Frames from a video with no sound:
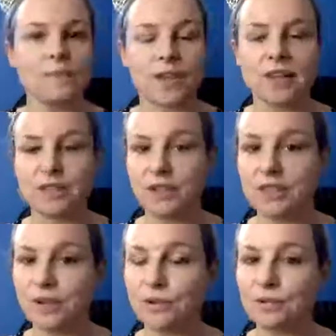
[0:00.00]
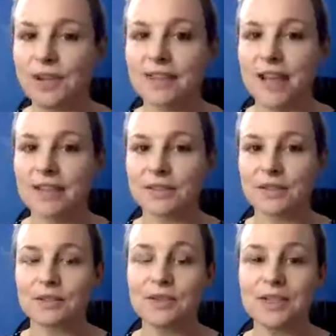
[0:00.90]
I don't think you realize
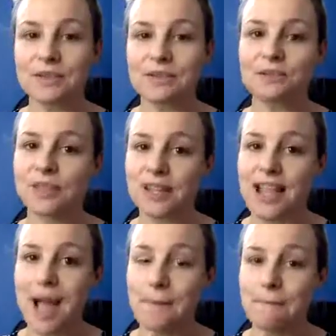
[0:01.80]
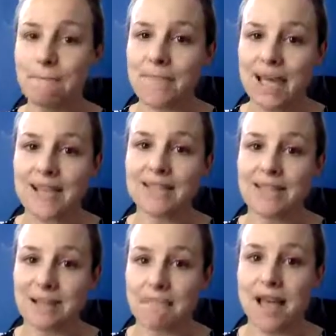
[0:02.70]
you did a really
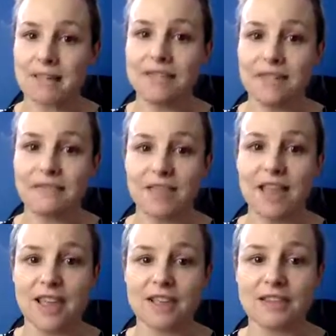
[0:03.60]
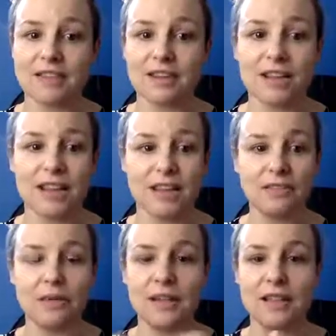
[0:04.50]
amazing, massive thing. So can
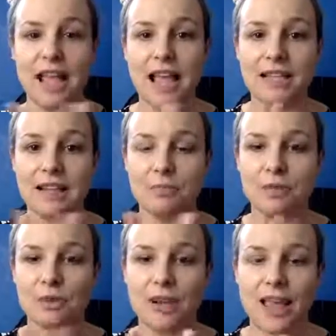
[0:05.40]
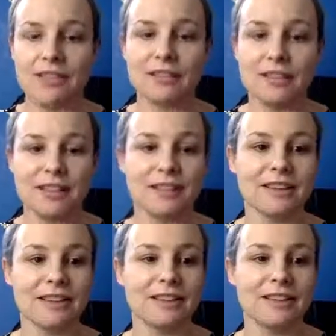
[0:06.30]
everyone like applaud Heather in
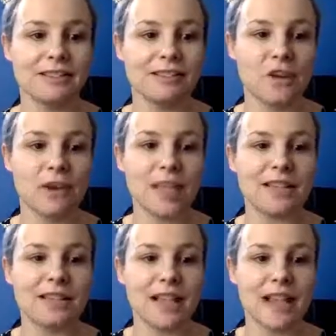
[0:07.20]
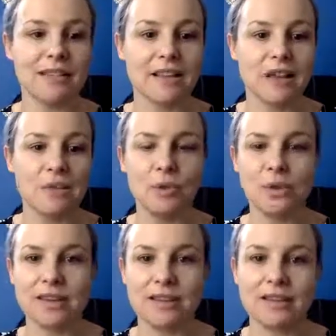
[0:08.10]
the comments, like put
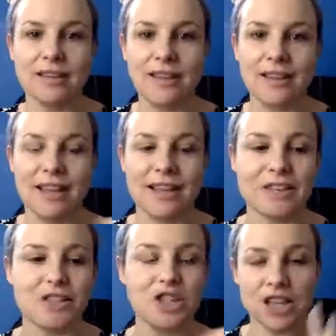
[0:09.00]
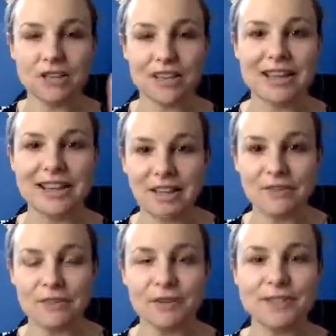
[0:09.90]
a cheering
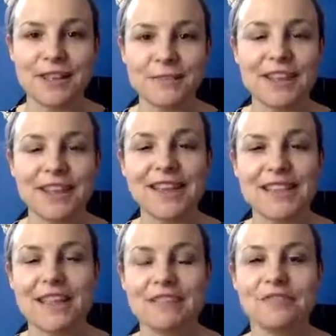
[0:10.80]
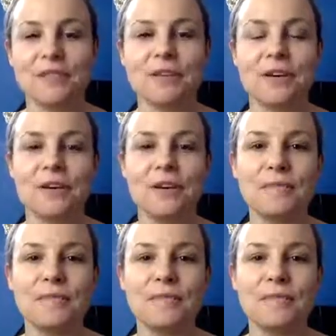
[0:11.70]
gif or something in there for her?